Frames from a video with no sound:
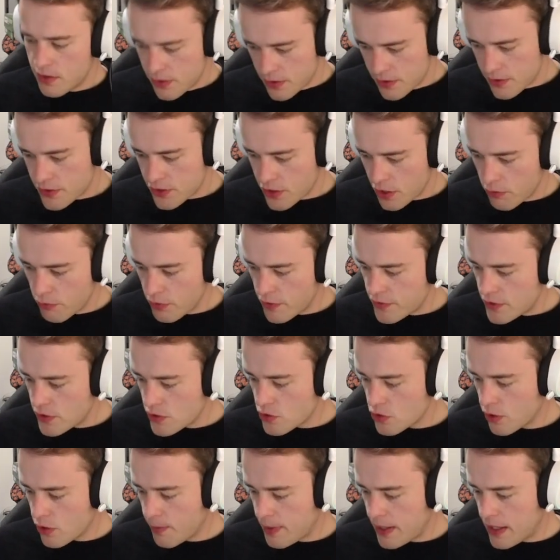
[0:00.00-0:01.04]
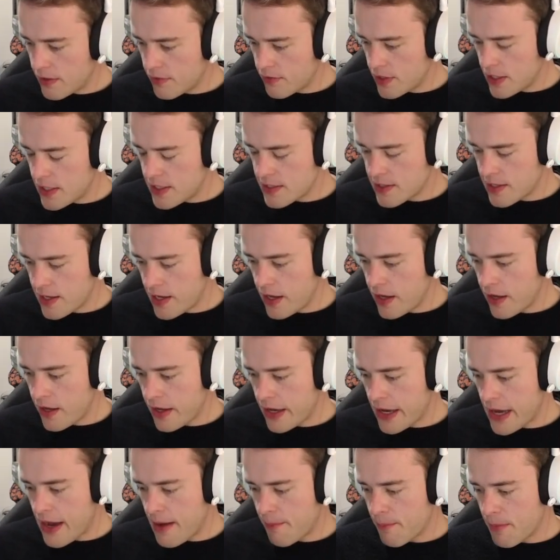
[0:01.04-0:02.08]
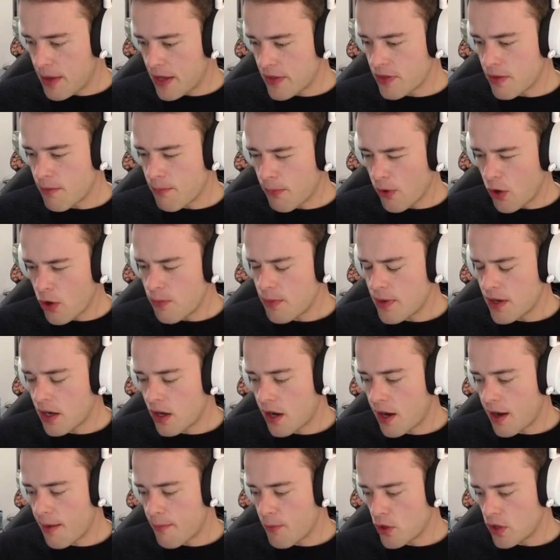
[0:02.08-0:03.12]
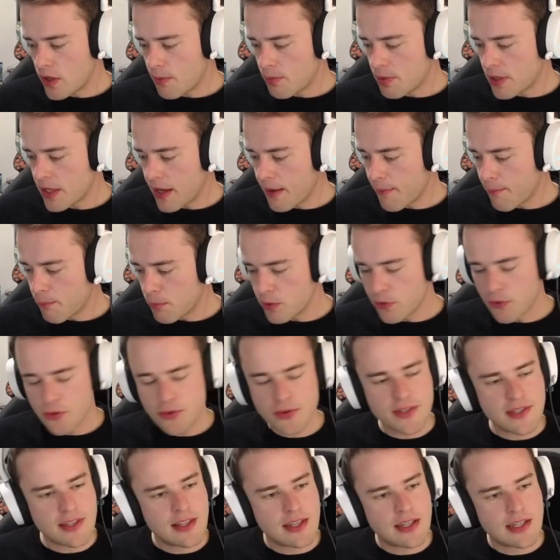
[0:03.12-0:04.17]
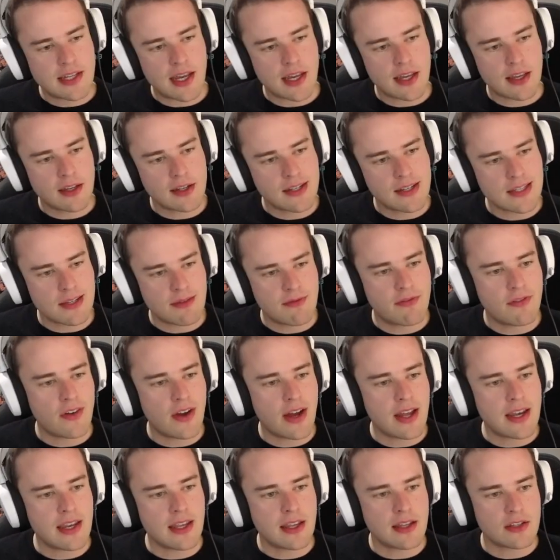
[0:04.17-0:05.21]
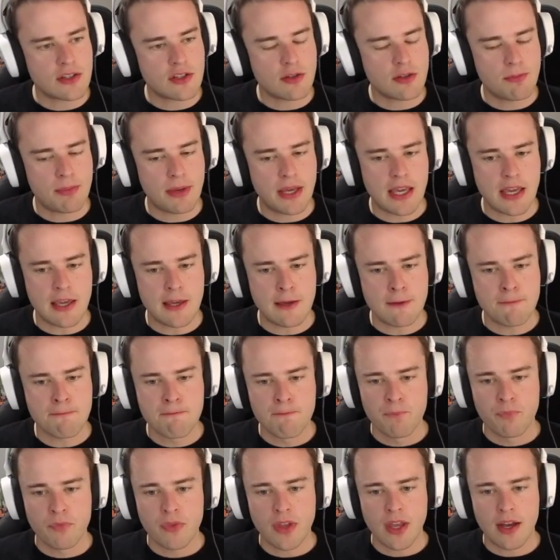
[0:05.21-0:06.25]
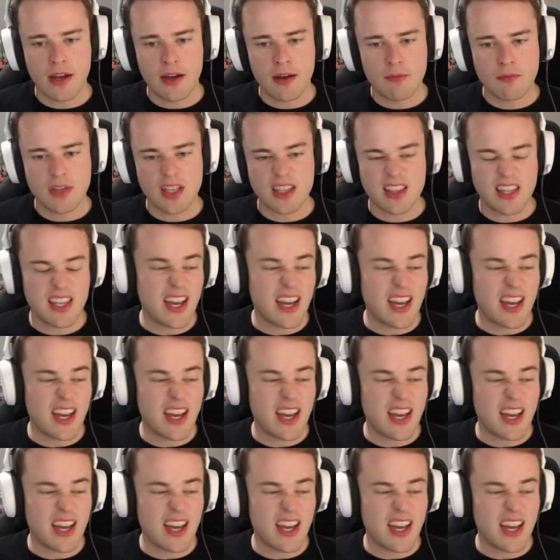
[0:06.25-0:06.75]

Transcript: So Rifted Torment is there. At the moment, I'm only playing blues in the deck because I'm finding it to be like the